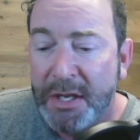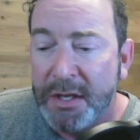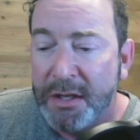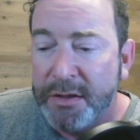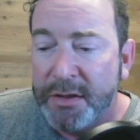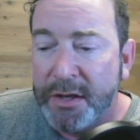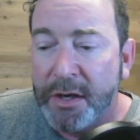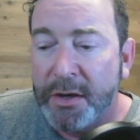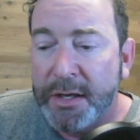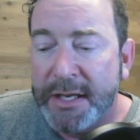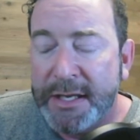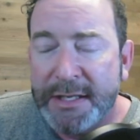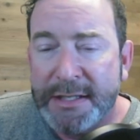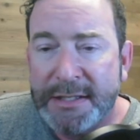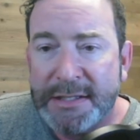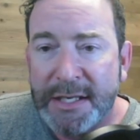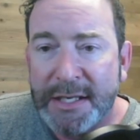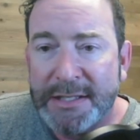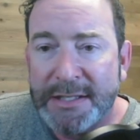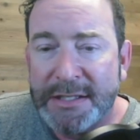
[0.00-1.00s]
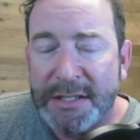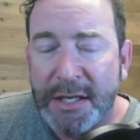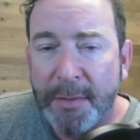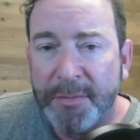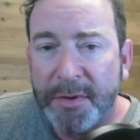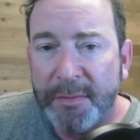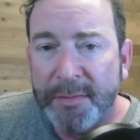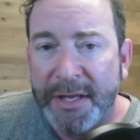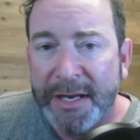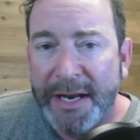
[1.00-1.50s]
there is a
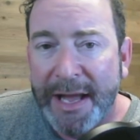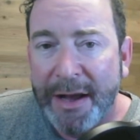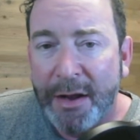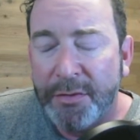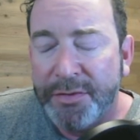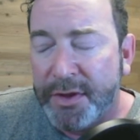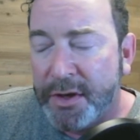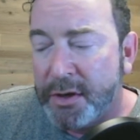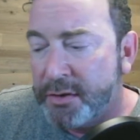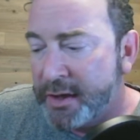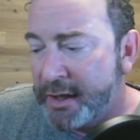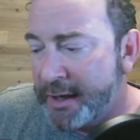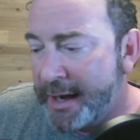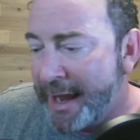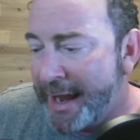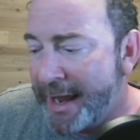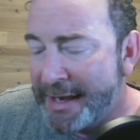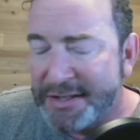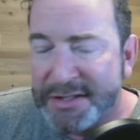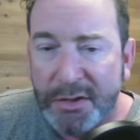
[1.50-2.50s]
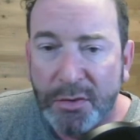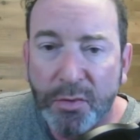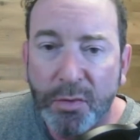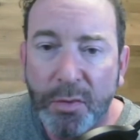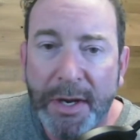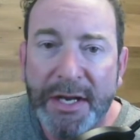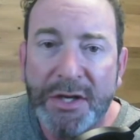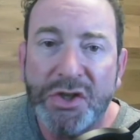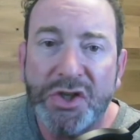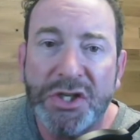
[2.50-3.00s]
supplement out there that has a
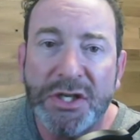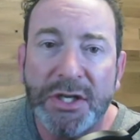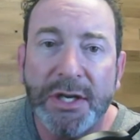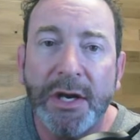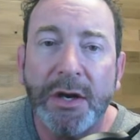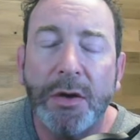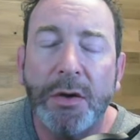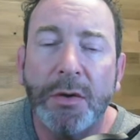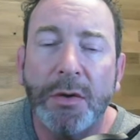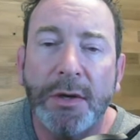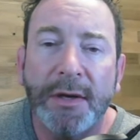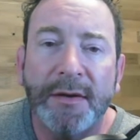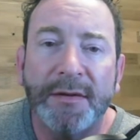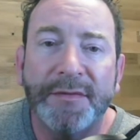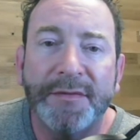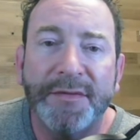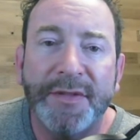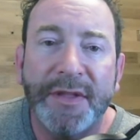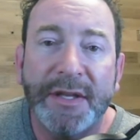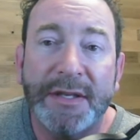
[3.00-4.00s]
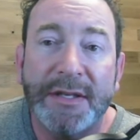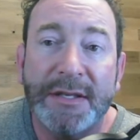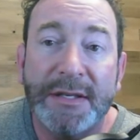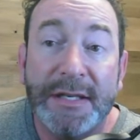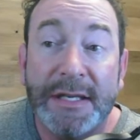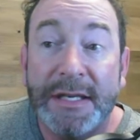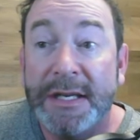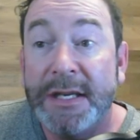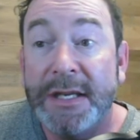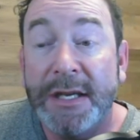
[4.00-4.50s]
ratio of the
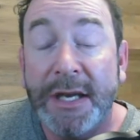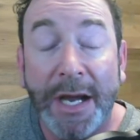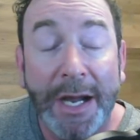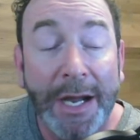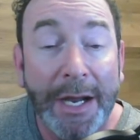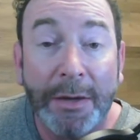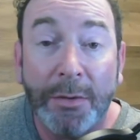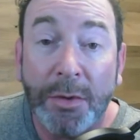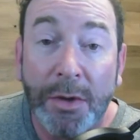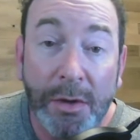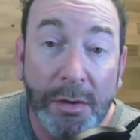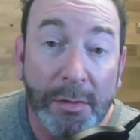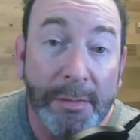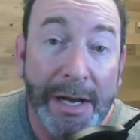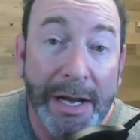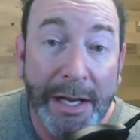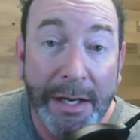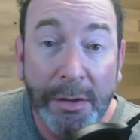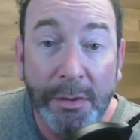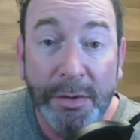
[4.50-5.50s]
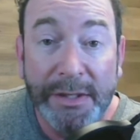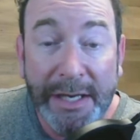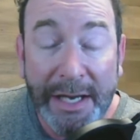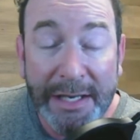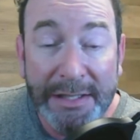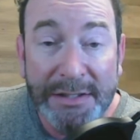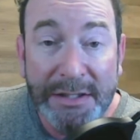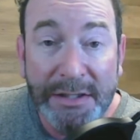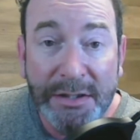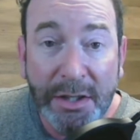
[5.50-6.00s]

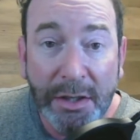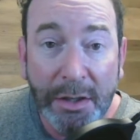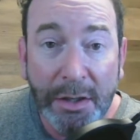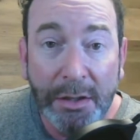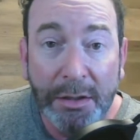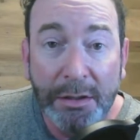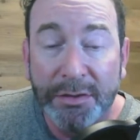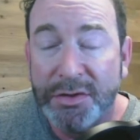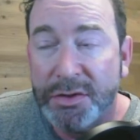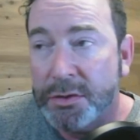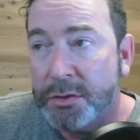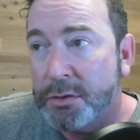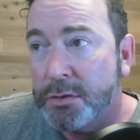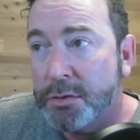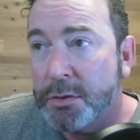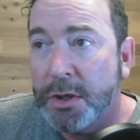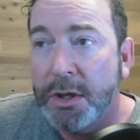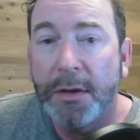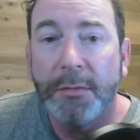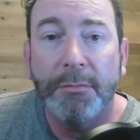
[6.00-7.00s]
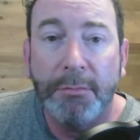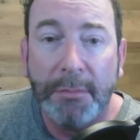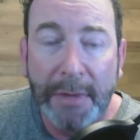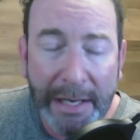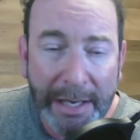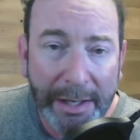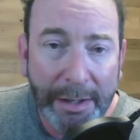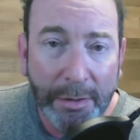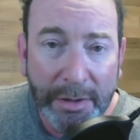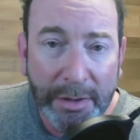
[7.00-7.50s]
dechiroinositol to
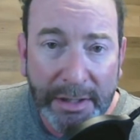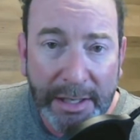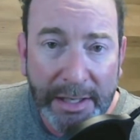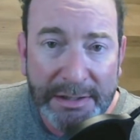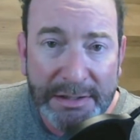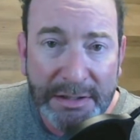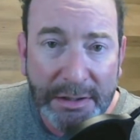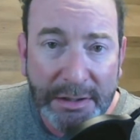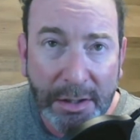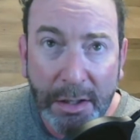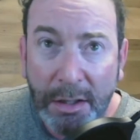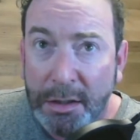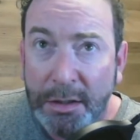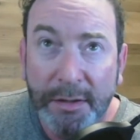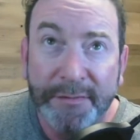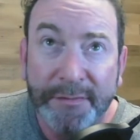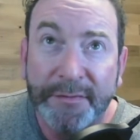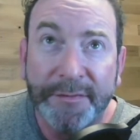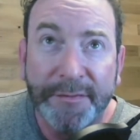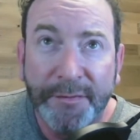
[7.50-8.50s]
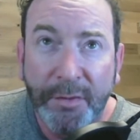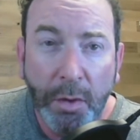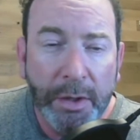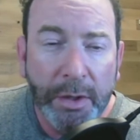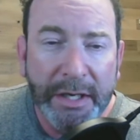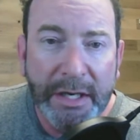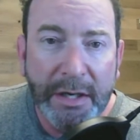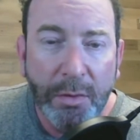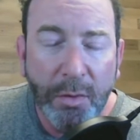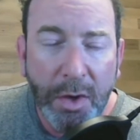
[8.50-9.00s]
myoinositol of
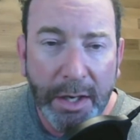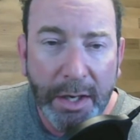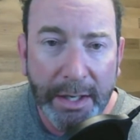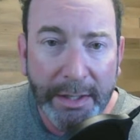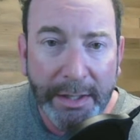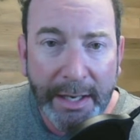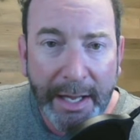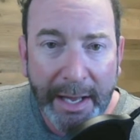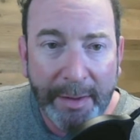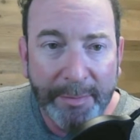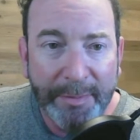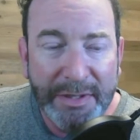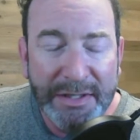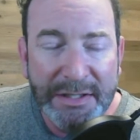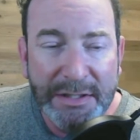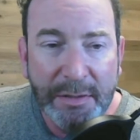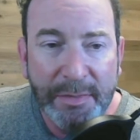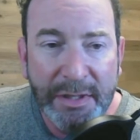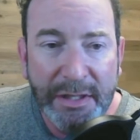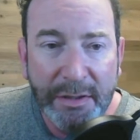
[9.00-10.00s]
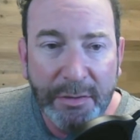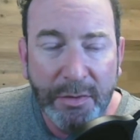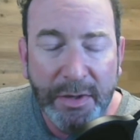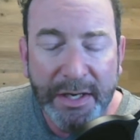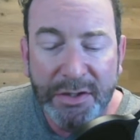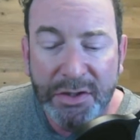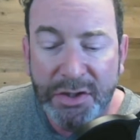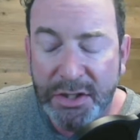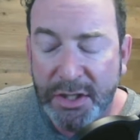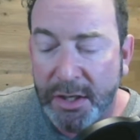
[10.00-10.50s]
40-1, happens to be the
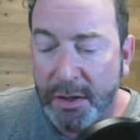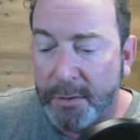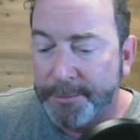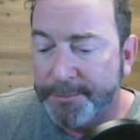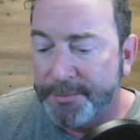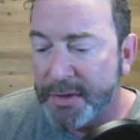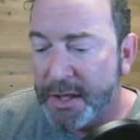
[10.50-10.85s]
ratio.